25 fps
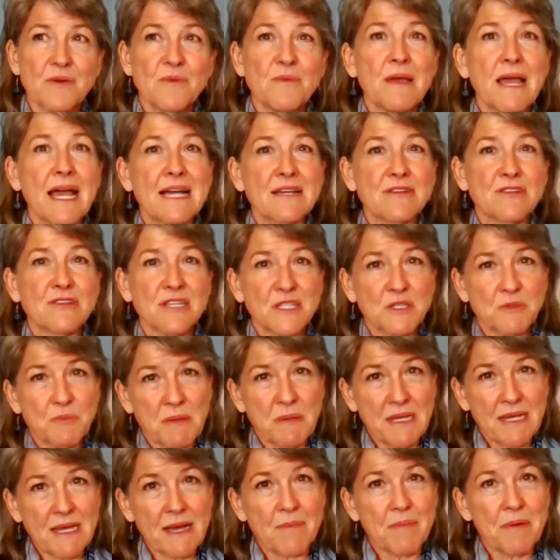We actually
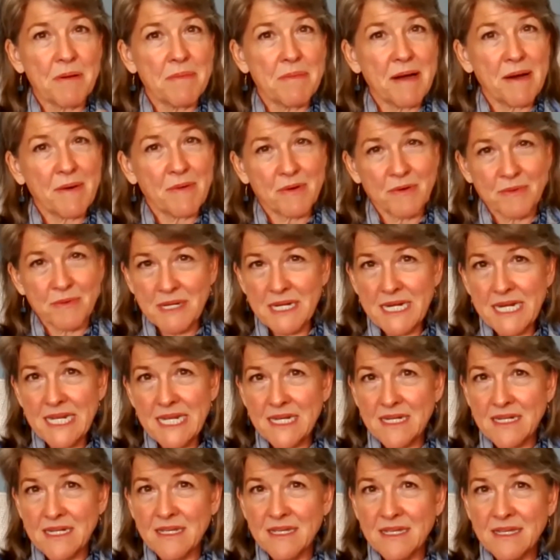speak up about what we need.